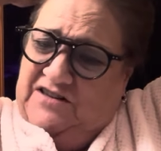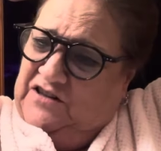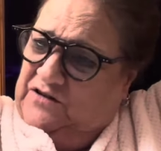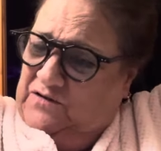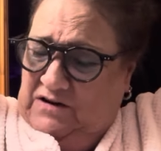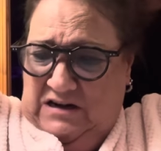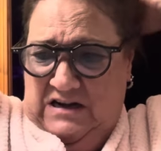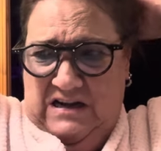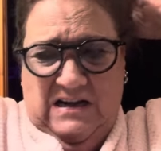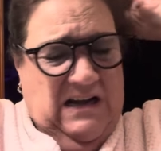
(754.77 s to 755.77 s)
too.
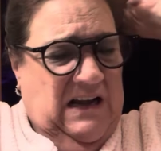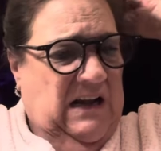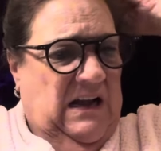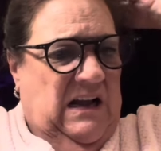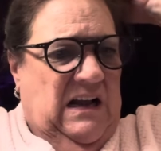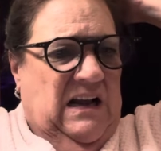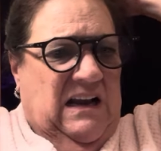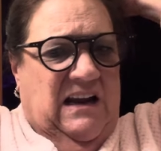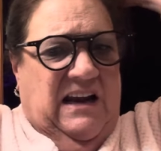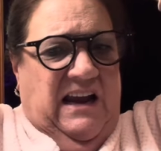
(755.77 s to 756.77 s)

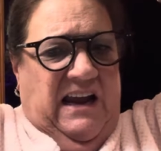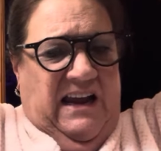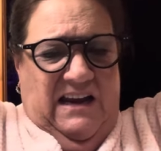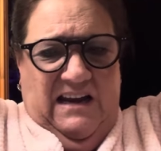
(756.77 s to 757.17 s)
Okay.